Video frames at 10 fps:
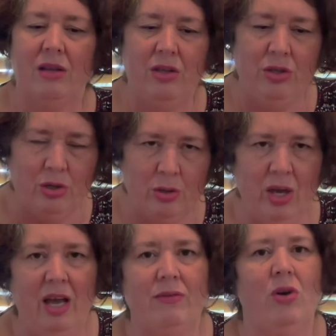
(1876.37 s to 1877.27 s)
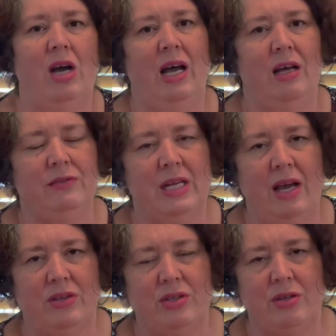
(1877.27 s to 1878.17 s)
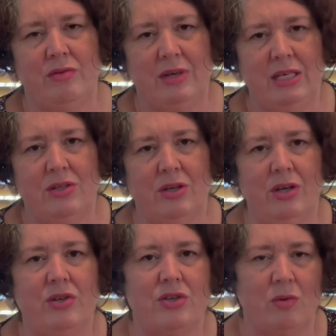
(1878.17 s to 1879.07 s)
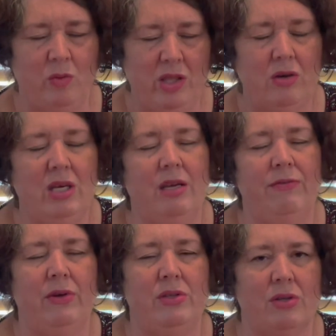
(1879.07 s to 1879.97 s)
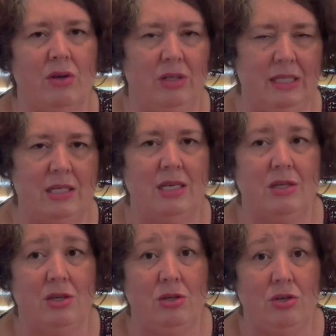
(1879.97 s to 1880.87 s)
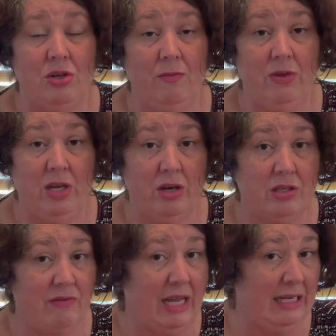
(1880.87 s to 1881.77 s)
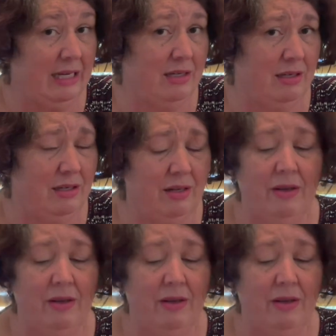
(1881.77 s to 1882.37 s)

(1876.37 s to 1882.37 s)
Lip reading: You have got half an hour to do research with your earphones on, listening to the YouTube videos I've allocated.